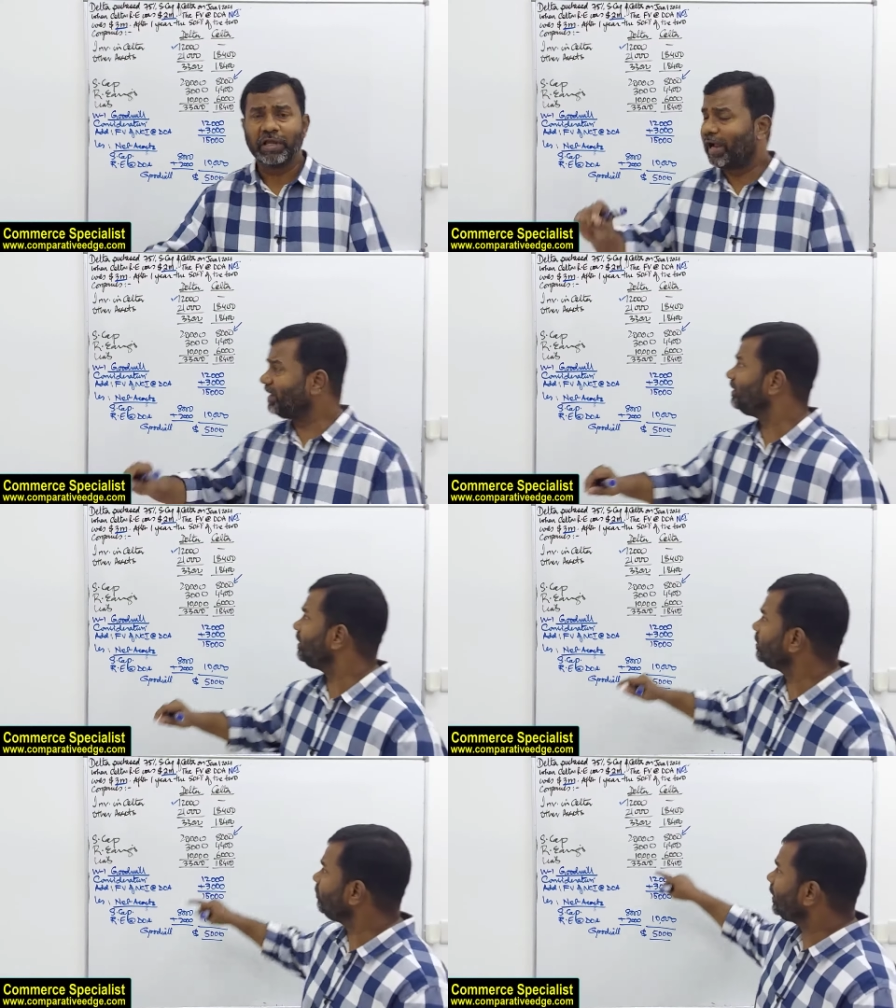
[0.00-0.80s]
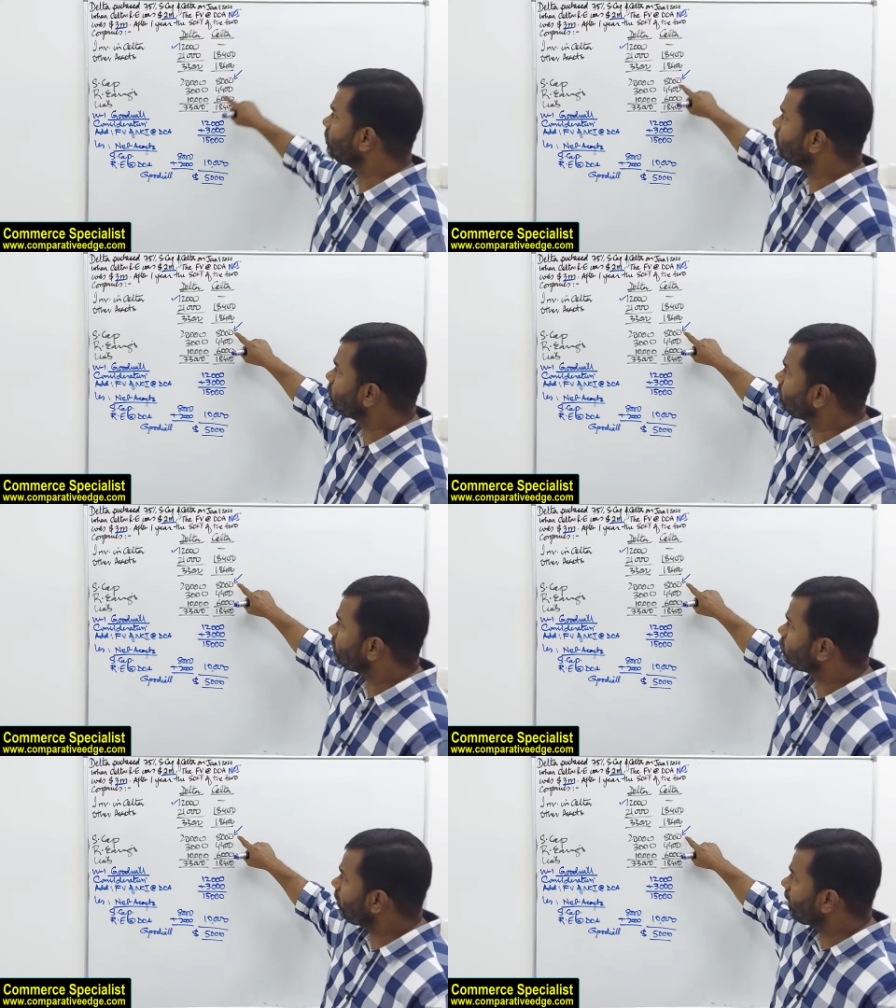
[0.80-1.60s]
At the date of acquisition,
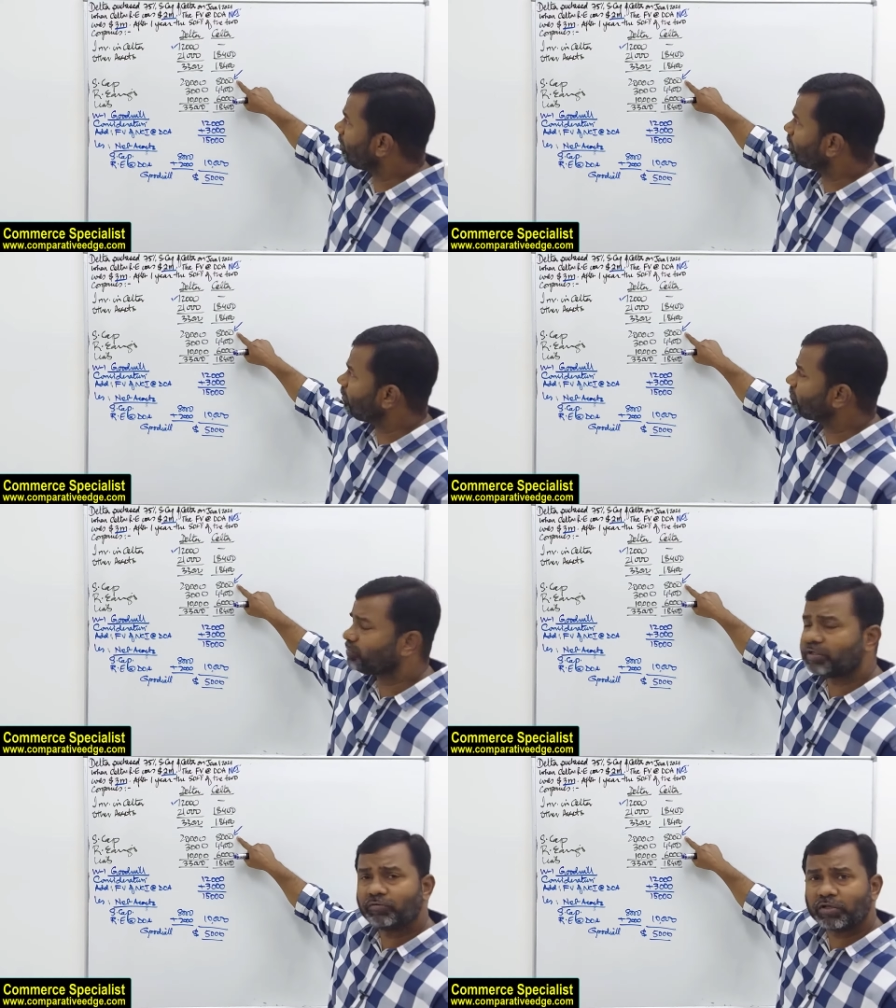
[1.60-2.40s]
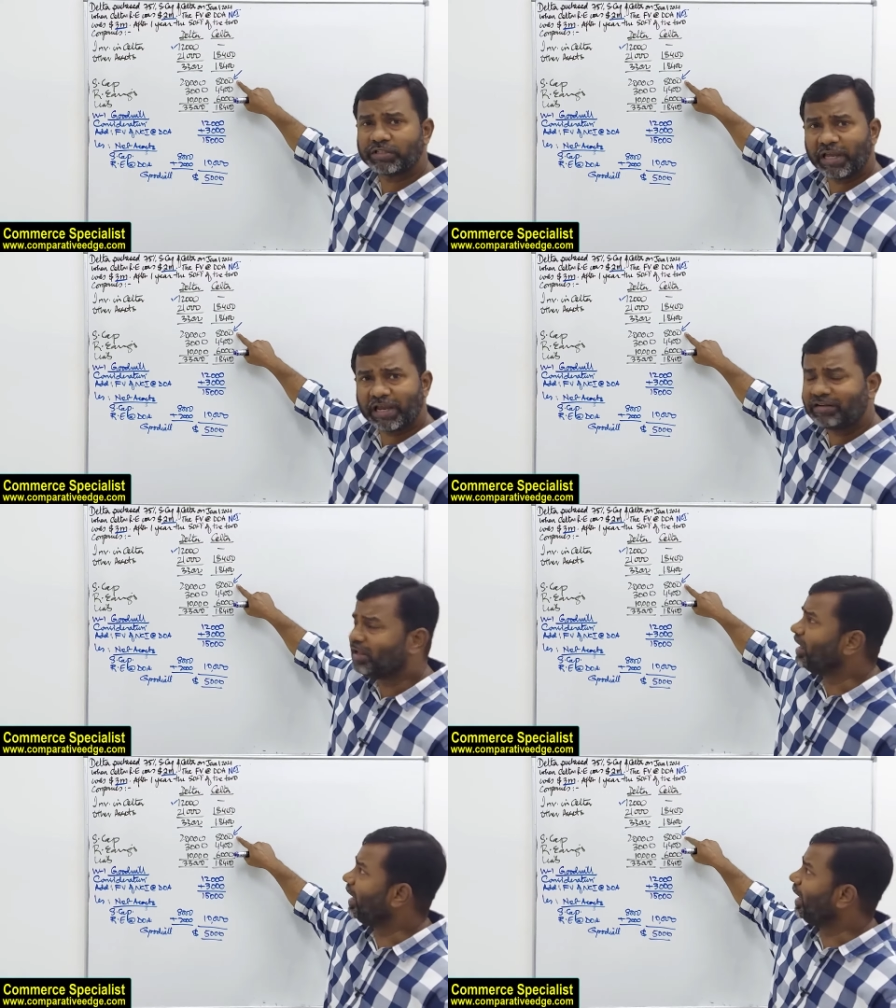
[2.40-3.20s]
the share capital of subsidiary was 8
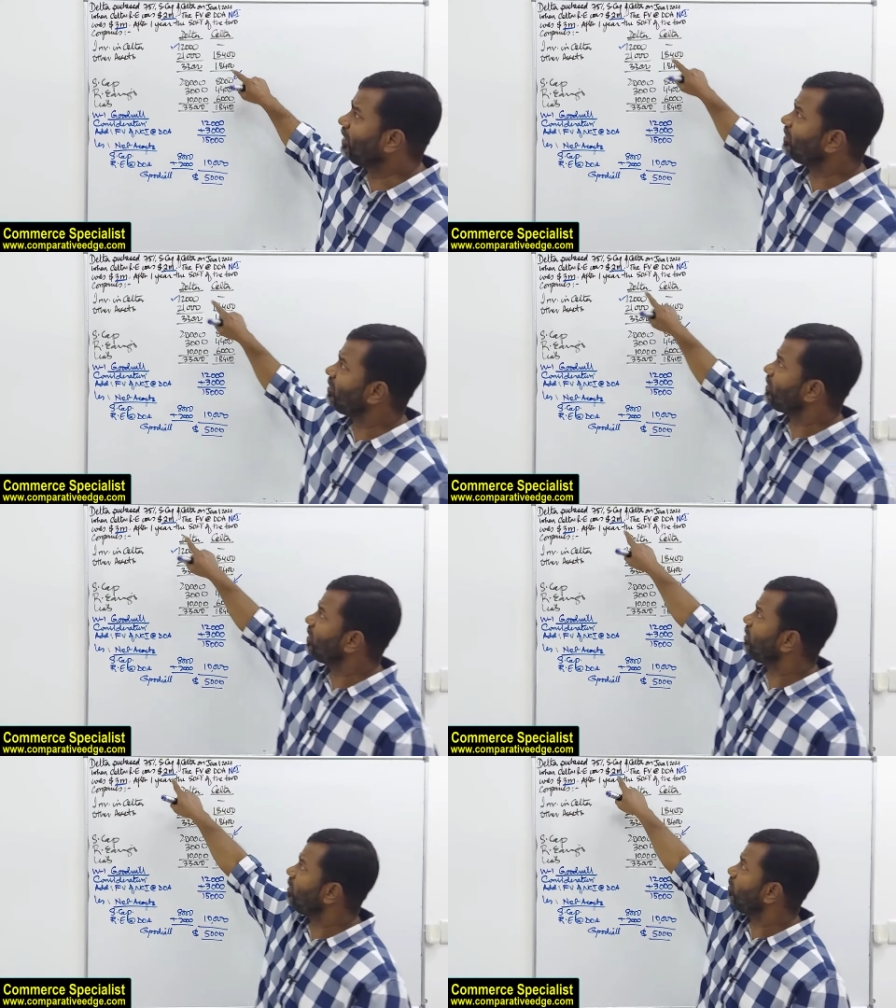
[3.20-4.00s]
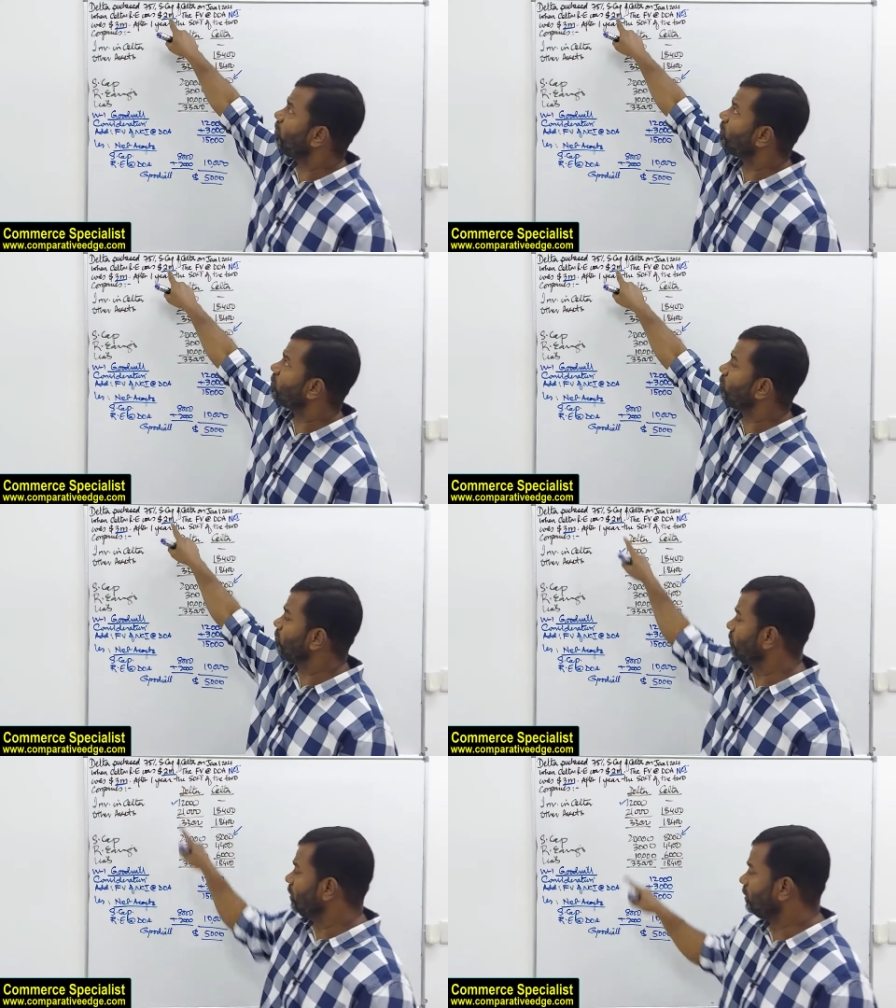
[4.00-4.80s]
and the retained earning was
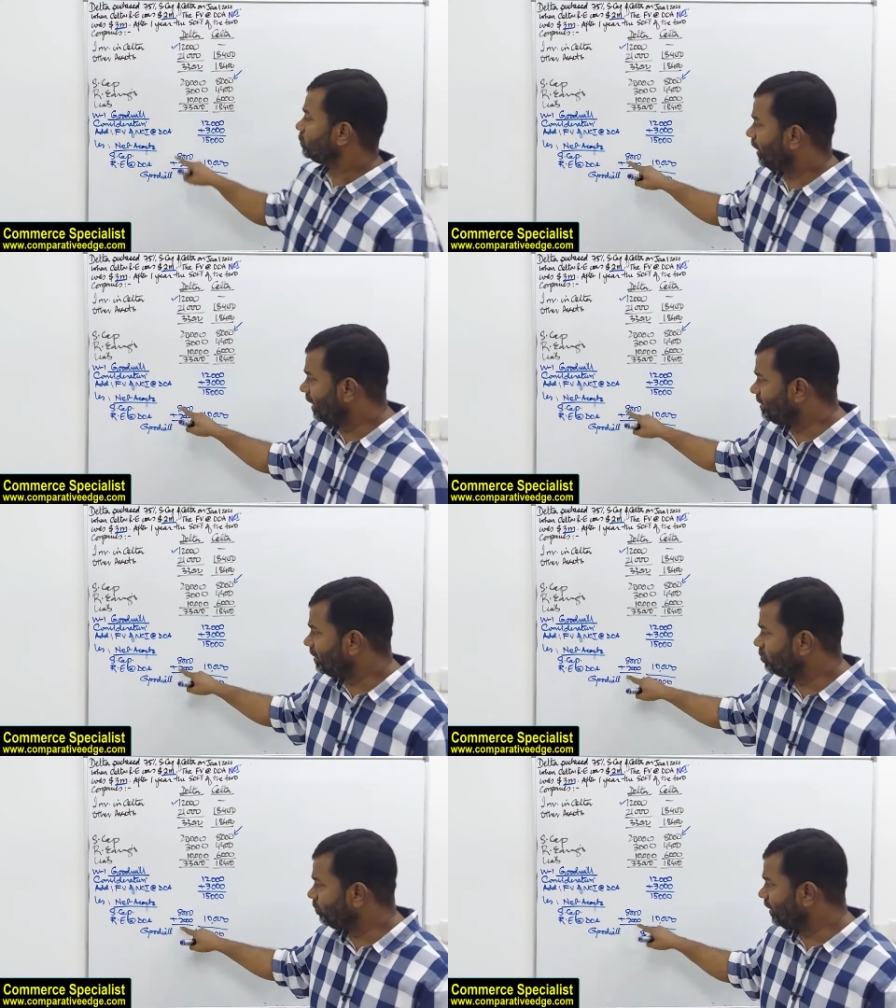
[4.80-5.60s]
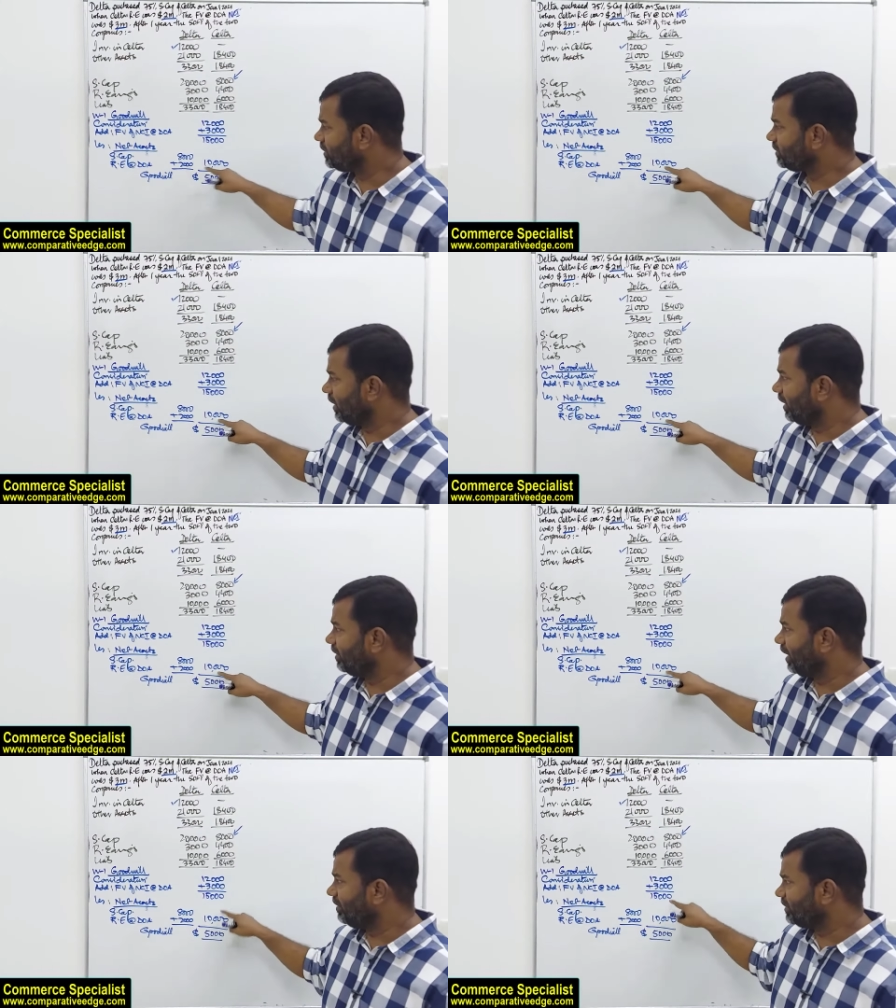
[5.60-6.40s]
2. So 8 into makes
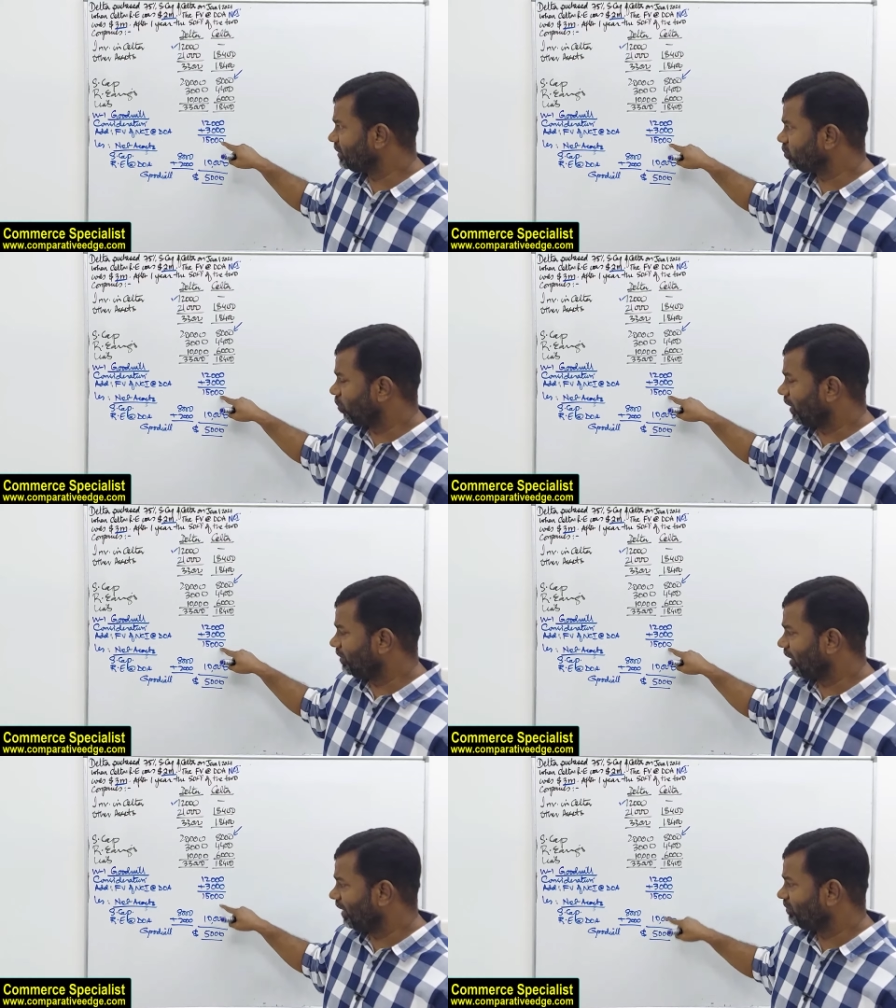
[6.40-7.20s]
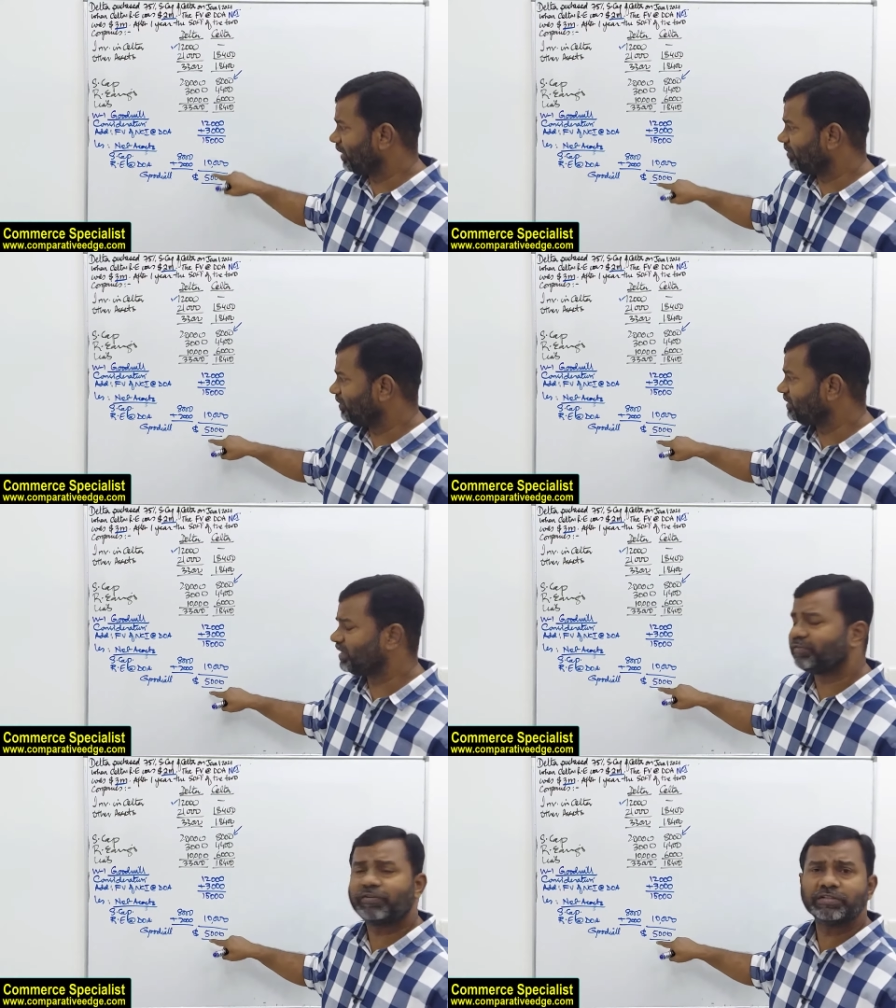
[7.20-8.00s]
10 and this is quite high. That means
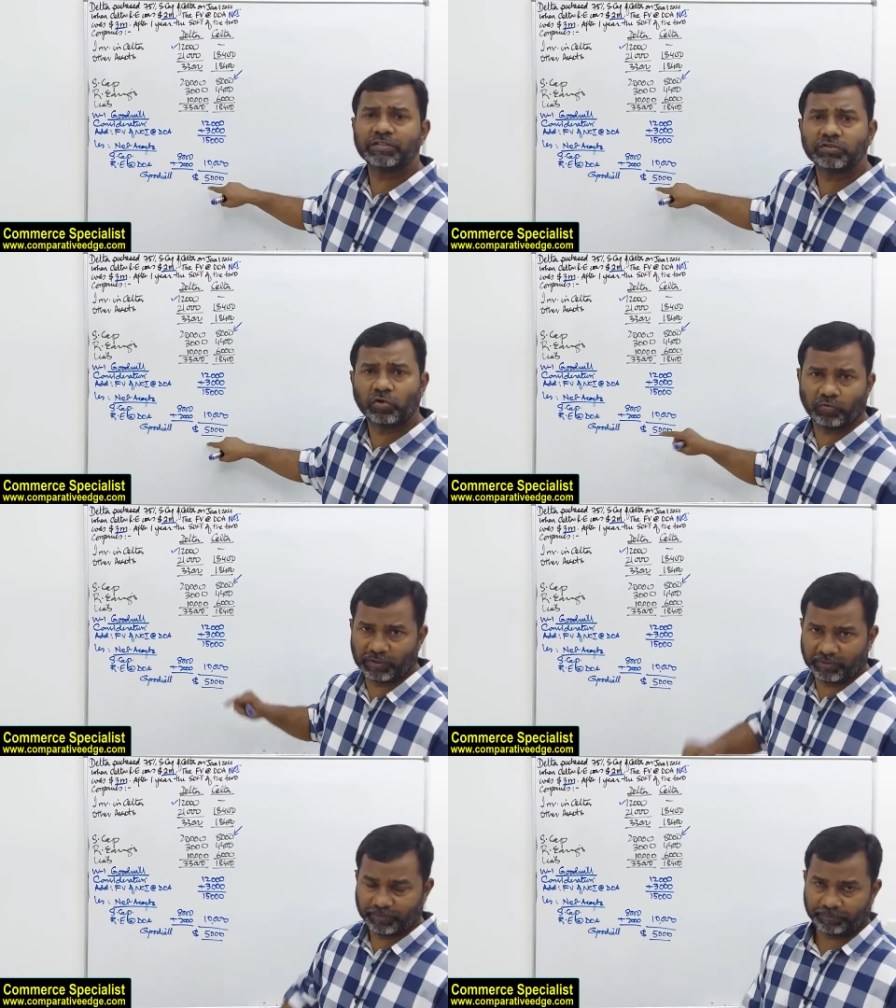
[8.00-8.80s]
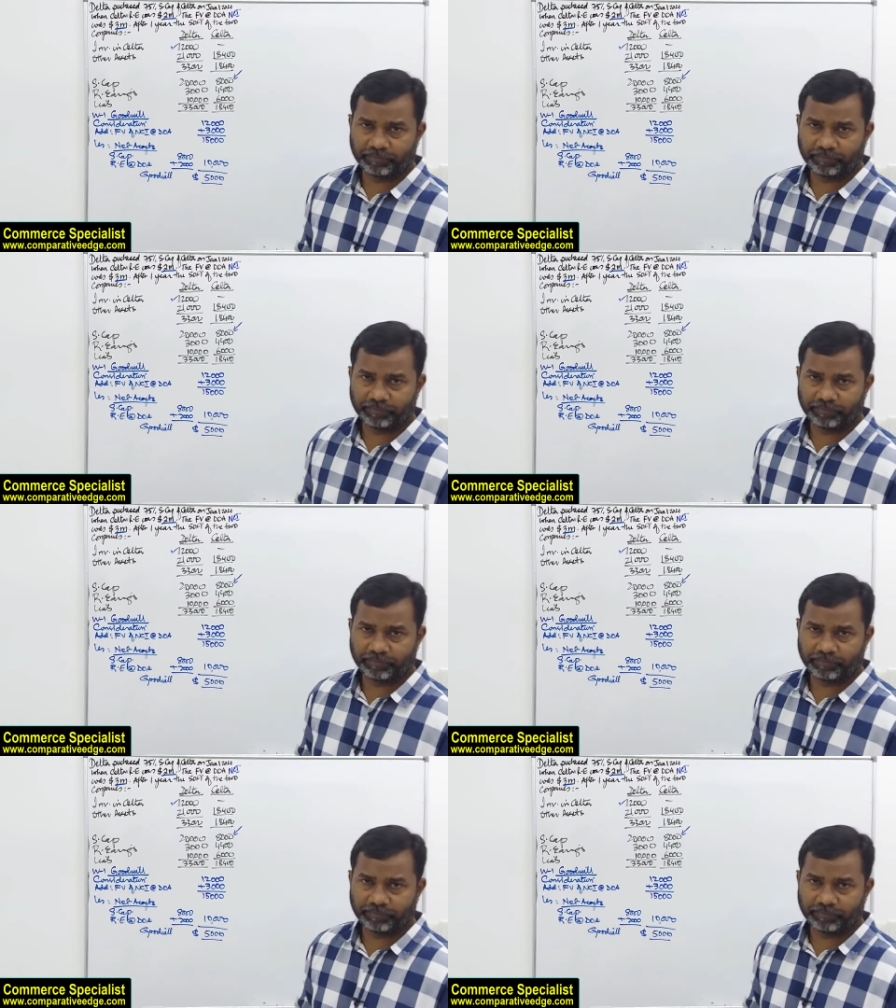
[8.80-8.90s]
the difference is goodwill.